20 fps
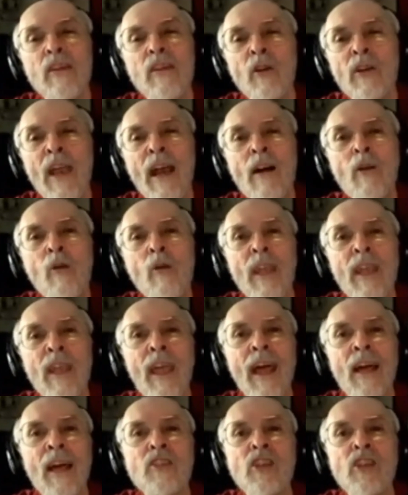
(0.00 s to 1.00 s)

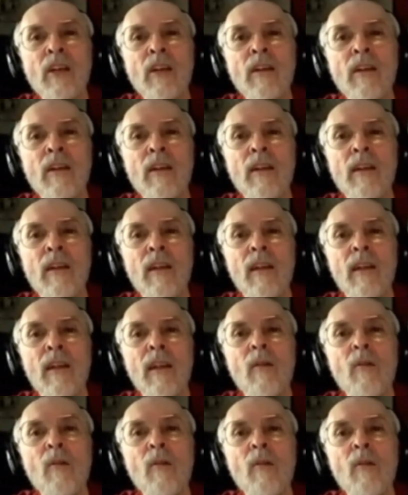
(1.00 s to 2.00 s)
narrowing action
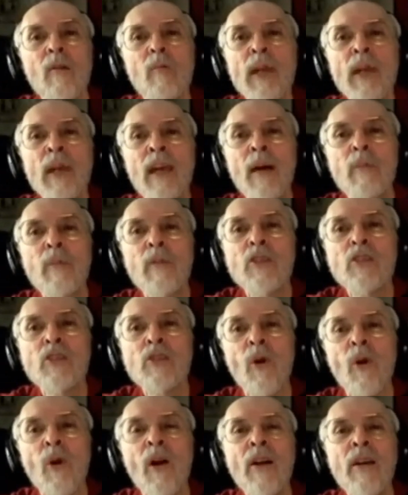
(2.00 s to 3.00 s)
will pick
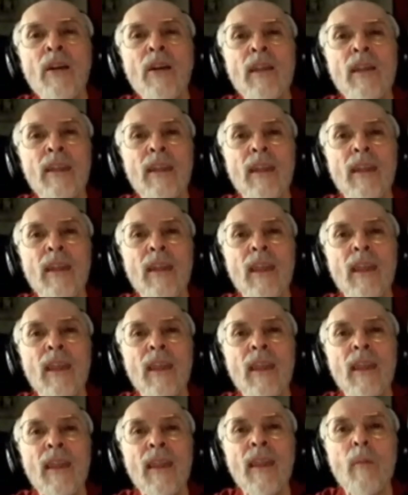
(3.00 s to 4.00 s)
up the sword
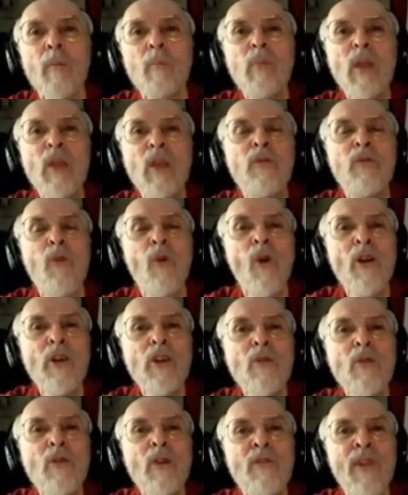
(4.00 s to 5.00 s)

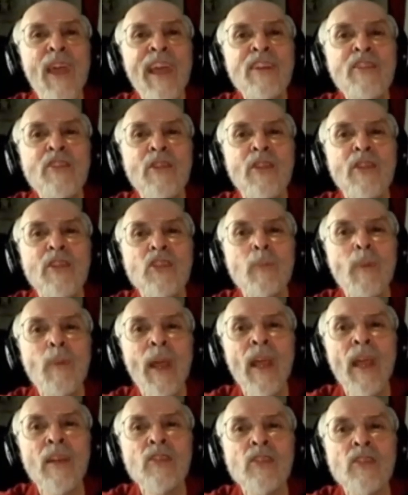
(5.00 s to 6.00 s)
before you have entered the
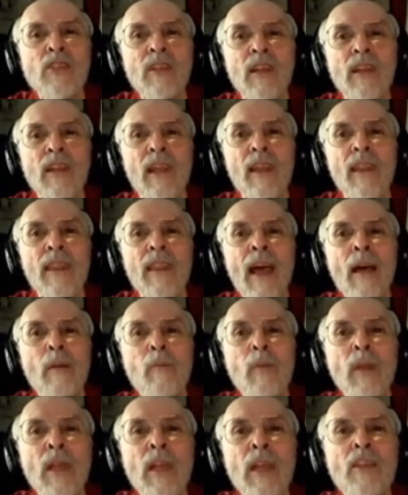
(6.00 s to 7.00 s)
space.
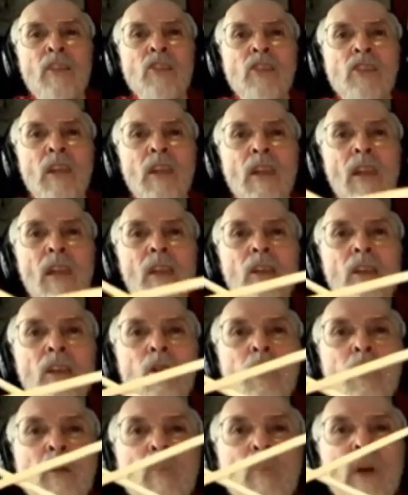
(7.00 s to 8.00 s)
That means
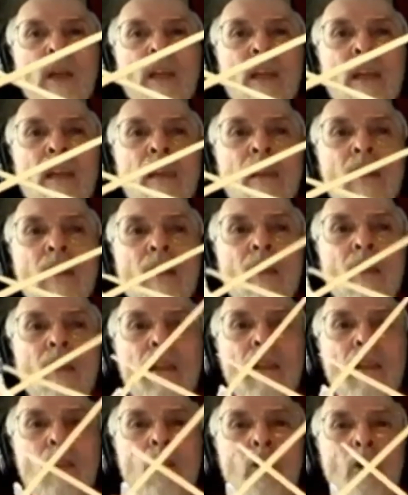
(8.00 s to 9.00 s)
you can bring it
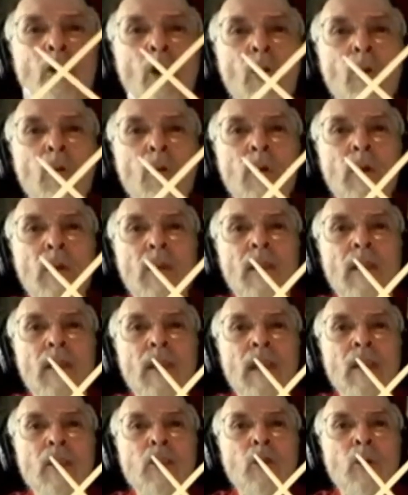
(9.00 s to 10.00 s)
through
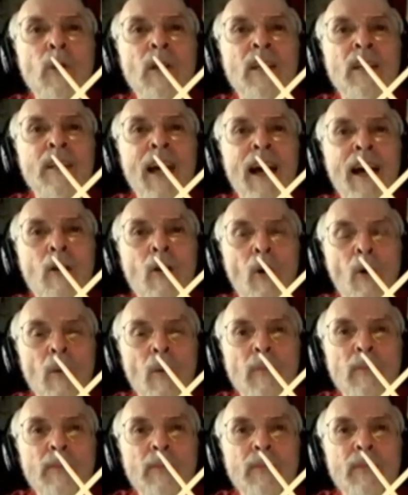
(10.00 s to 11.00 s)
into an
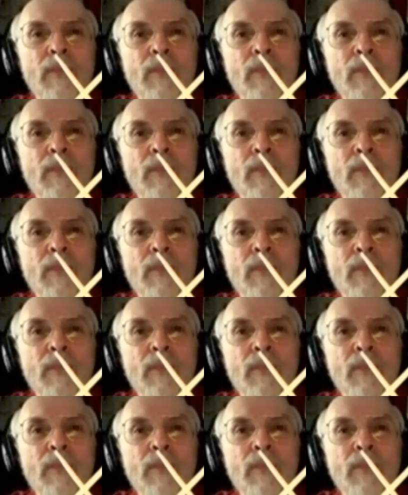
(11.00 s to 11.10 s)
atajo.